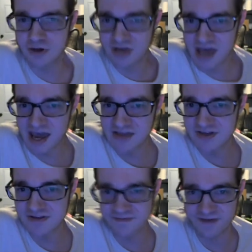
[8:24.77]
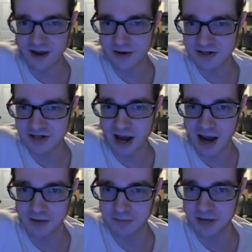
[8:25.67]
I really hate this fan
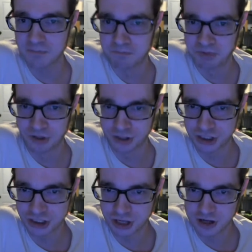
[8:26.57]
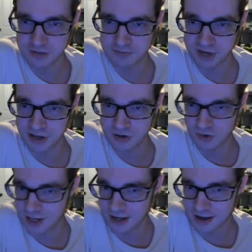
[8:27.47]
entitlement bullshit, by
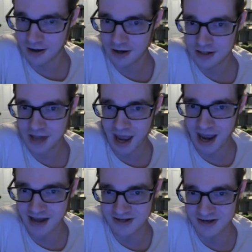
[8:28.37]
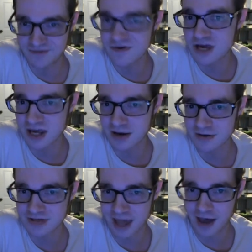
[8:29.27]
the way. As if you
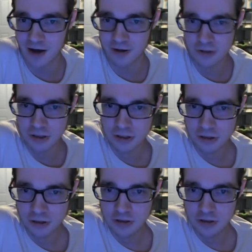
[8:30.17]
can't tell.